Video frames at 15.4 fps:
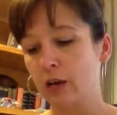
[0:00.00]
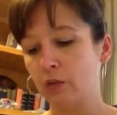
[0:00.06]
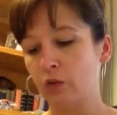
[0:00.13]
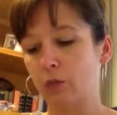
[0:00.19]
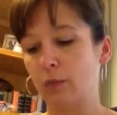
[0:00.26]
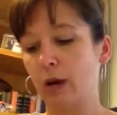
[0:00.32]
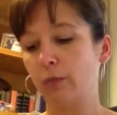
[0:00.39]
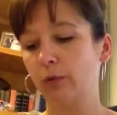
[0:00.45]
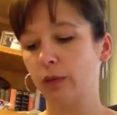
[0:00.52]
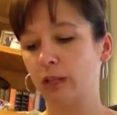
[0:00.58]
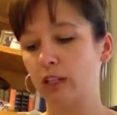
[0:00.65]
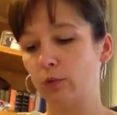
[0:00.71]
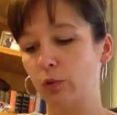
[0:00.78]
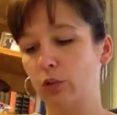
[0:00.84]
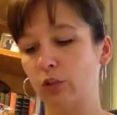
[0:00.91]
The
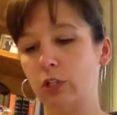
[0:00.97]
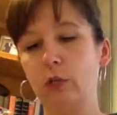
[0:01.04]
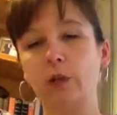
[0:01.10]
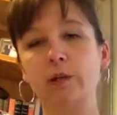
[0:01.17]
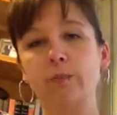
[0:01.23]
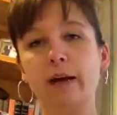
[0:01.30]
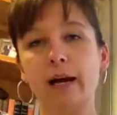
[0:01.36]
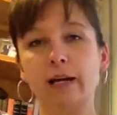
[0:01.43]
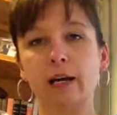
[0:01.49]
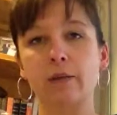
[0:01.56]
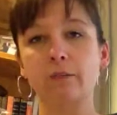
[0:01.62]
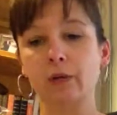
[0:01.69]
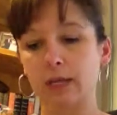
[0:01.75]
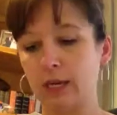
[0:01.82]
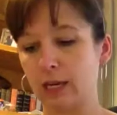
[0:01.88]
Republicans put Dewey back
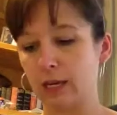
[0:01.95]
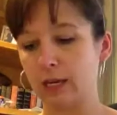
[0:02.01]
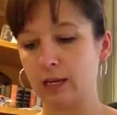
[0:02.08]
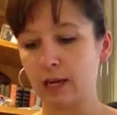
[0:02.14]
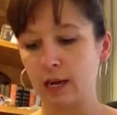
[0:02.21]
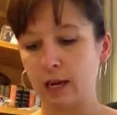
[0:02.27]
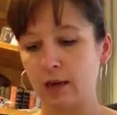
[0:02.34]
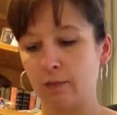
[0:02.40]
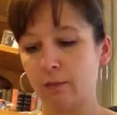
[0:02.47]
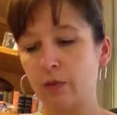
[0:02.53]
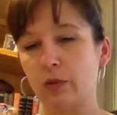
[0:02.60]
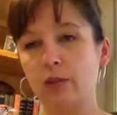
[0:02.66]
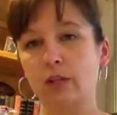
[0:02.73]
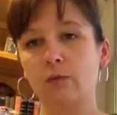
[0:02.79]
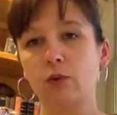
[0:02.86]
up again, but
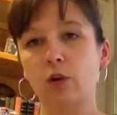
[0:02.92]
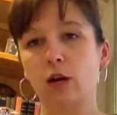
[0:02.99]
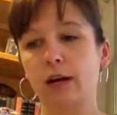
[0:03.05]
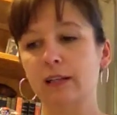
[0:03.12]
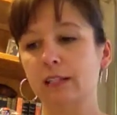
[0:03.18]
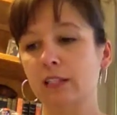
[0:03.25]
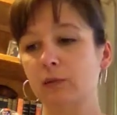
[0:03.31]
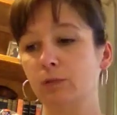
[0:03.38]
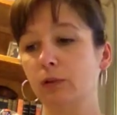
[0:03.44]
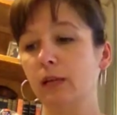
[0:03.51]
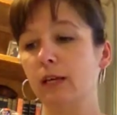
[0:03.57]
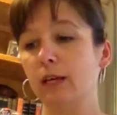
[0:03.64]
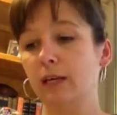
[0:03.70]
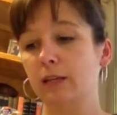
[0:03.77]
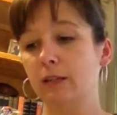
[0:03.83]
the Democrats
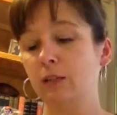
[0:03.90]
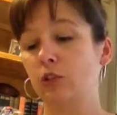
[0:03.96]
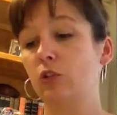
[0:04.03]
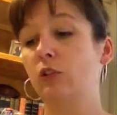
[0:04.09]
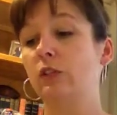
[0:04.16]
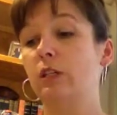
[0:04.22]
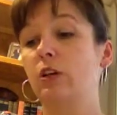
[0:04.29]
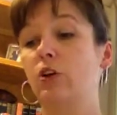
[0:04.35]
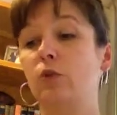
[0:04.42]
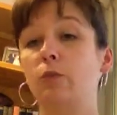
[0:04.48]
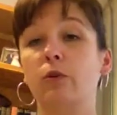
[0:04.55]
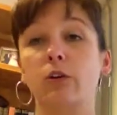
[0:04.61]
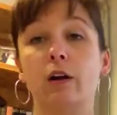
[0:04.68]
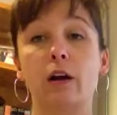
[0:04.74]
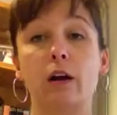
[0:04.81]
split, and you see
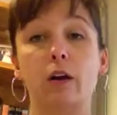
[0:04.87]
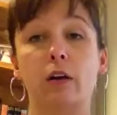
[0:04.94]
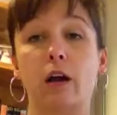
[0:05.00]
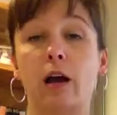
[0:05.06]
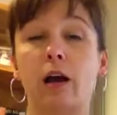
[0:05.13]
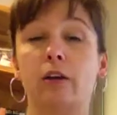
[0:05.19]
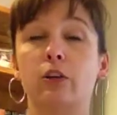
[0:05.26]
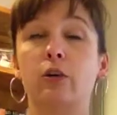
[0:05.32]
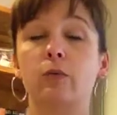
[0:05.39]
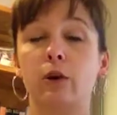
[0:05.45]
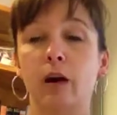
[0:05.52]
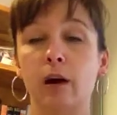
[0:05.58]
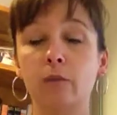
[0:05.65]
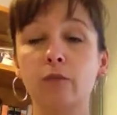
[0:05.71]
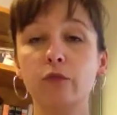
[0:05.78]
Hubert
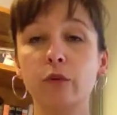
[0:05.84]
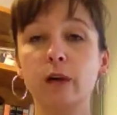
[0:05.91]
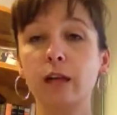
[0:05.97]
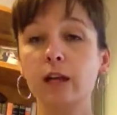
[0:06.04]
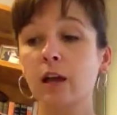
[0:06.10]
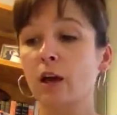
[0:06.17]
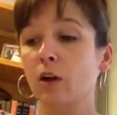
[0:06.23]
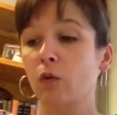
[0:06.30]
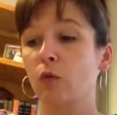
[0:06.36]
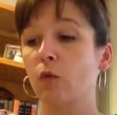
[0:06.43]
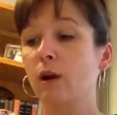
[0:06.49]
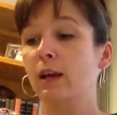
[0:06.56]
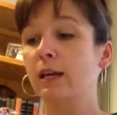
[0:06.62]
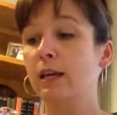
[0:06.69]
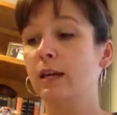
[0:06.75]
Humphrey
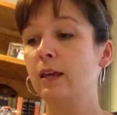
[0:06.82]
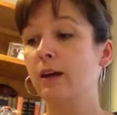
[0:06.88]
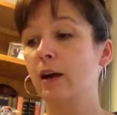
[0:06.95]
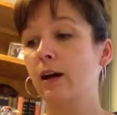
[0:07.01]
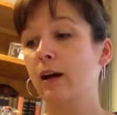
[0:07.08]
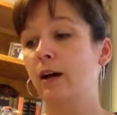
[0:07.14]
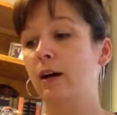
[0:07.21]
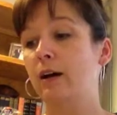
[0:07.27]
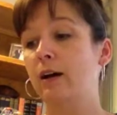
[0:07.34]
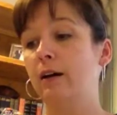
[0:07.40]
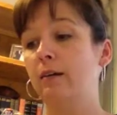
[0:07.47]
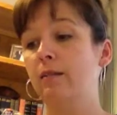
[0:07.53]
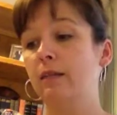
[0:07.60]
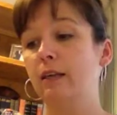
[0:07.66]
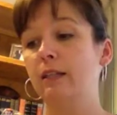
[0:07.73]
running
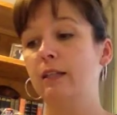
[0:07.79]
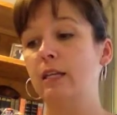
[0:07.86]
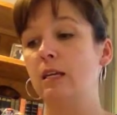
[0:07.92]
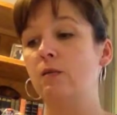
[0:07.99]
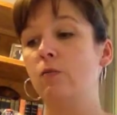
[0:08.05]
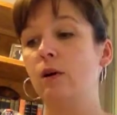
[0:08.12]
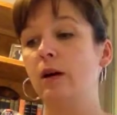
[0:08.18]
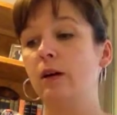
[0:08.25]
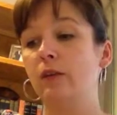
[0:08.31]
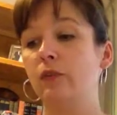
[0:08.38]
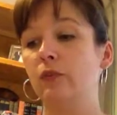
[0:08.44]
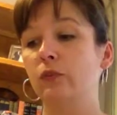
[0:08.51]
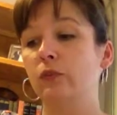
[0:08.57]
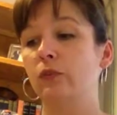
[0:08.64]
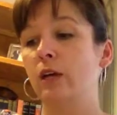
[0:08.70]
because he
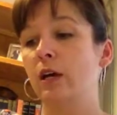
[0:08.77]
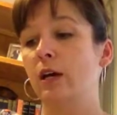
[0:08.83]
was